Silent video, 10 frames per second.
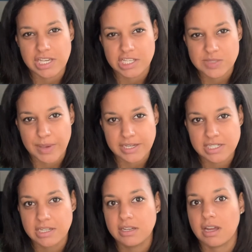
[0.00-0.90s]

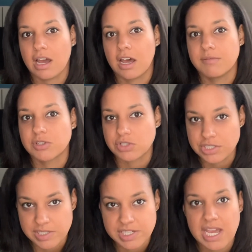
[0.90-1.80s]
expected. So
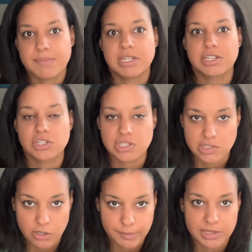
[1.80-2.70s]
she's adapting, she's
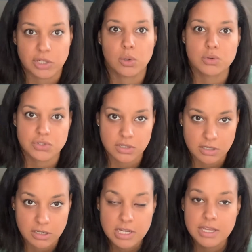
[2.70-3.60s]
learning about the
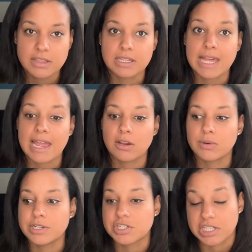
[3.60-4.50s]
culture, the
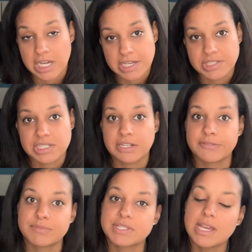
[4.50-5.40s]
language, the
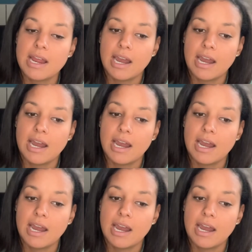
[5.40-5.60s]
customs,